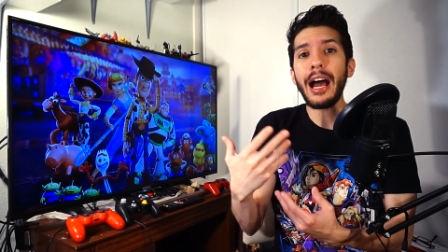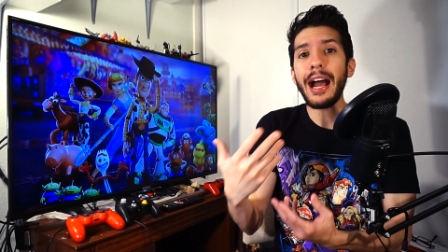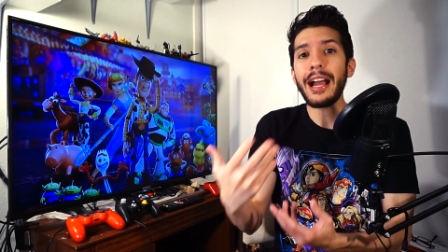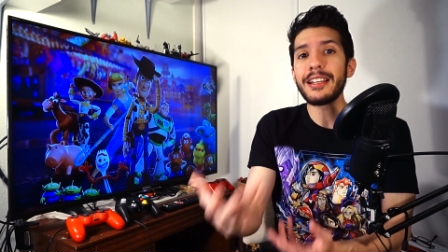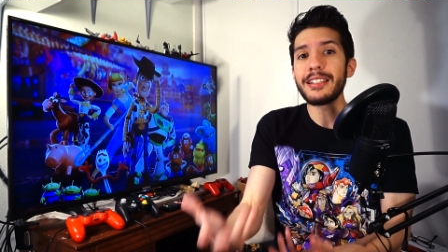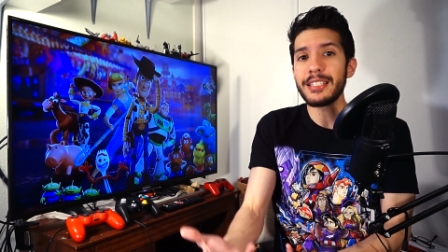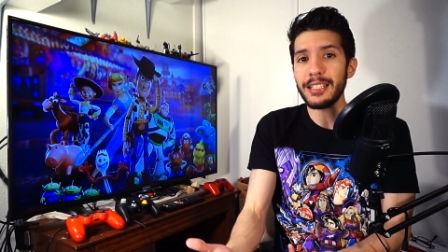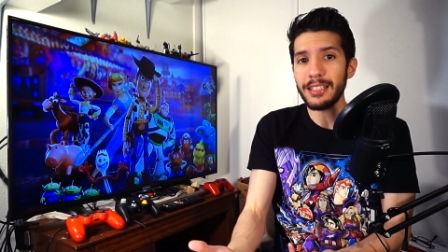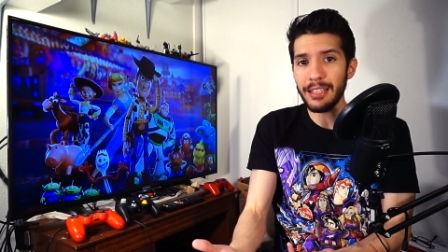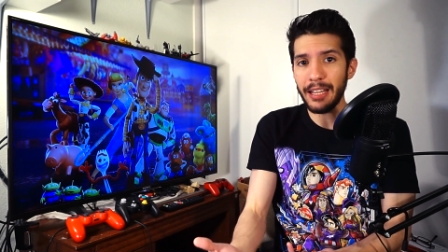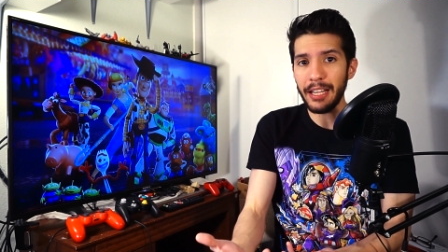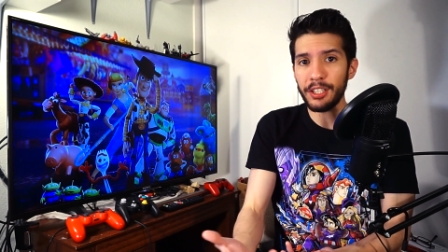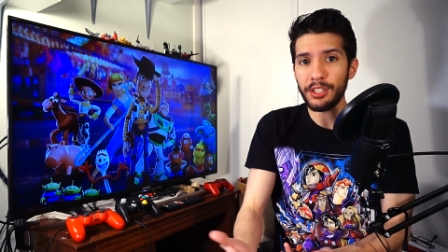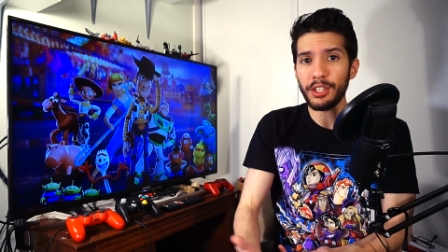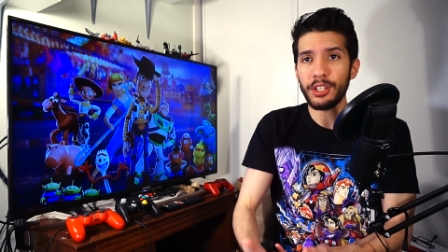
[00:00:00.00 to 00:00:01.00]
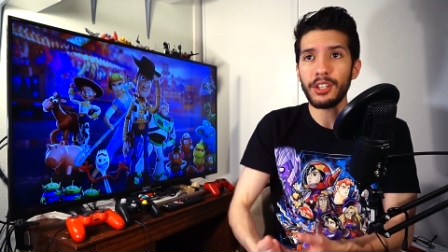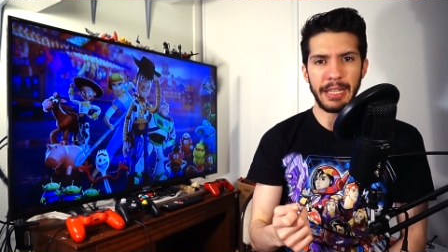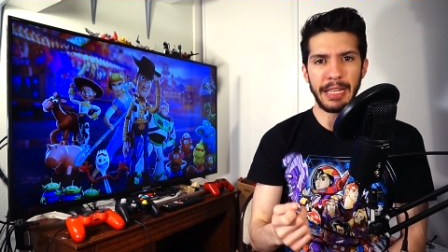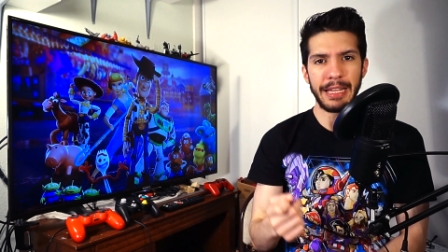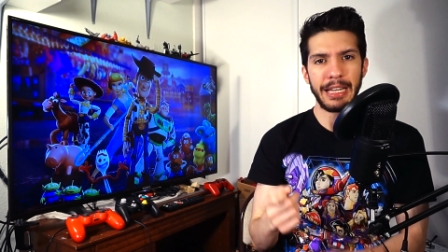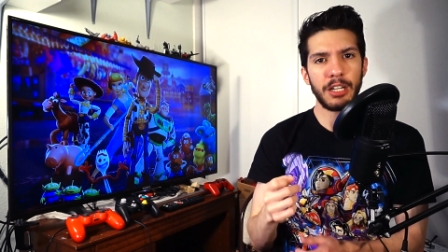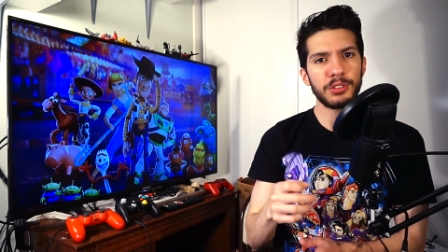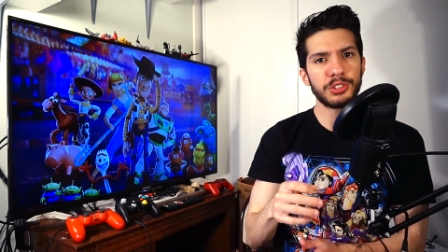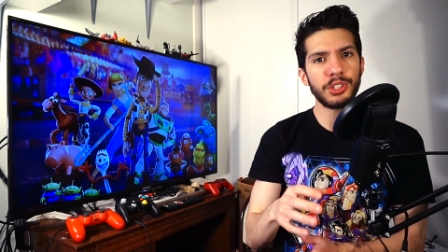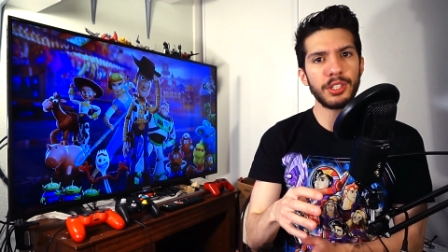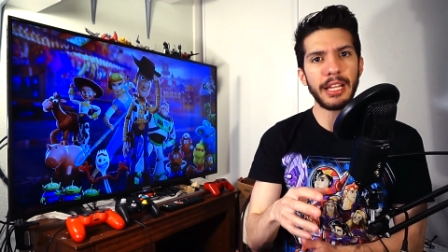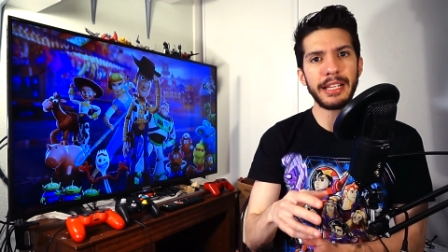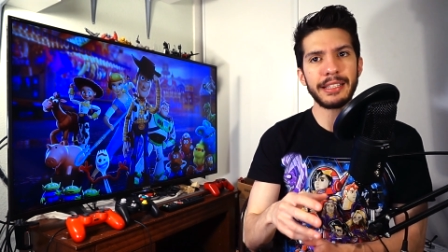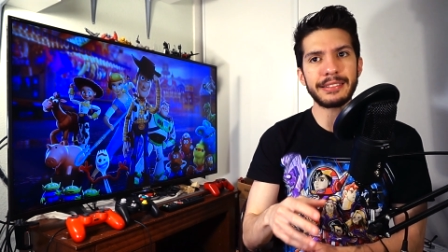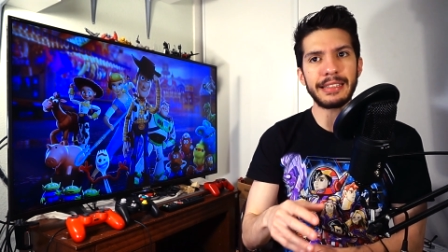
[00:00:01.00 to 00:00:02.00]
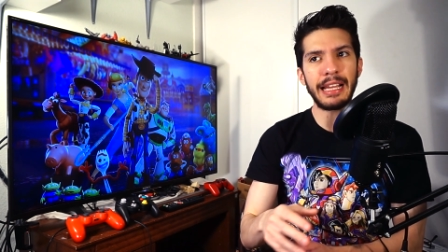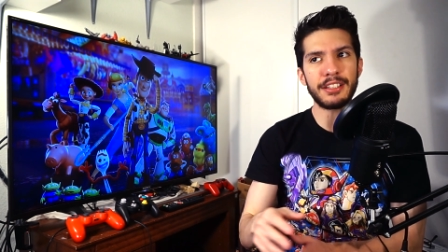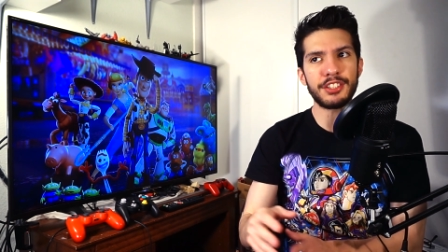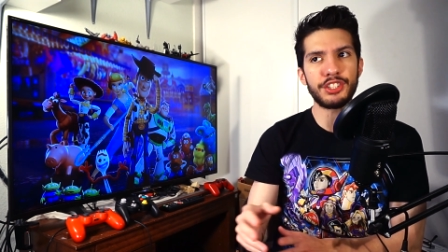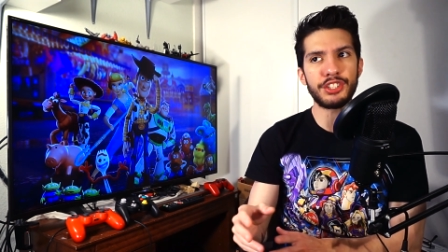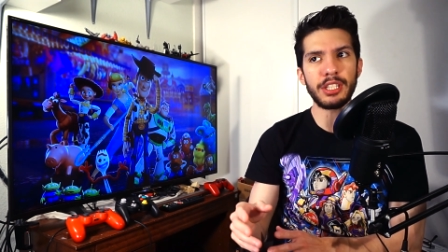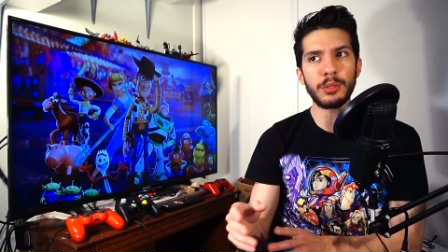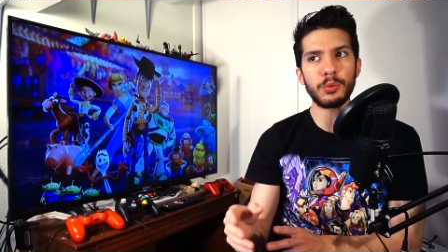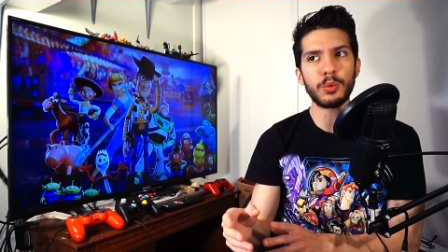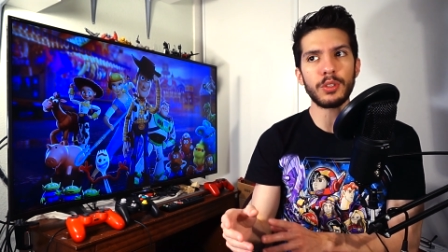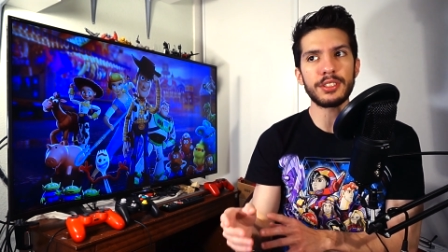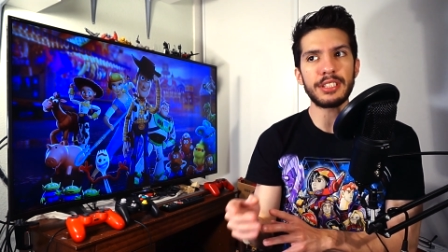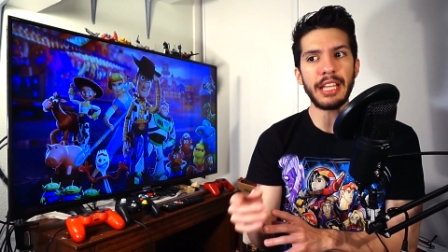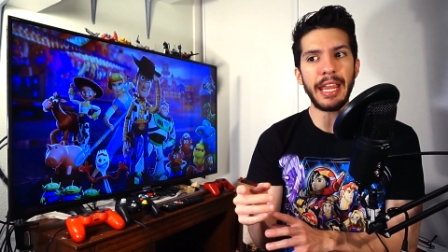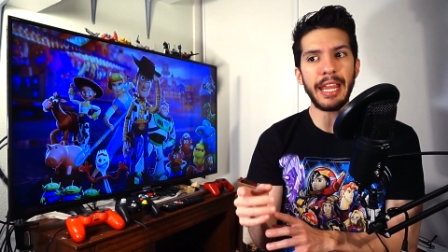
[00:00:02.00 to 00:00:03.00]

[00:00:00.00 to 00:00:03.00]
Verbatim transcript: I did like her, and I also liked that she was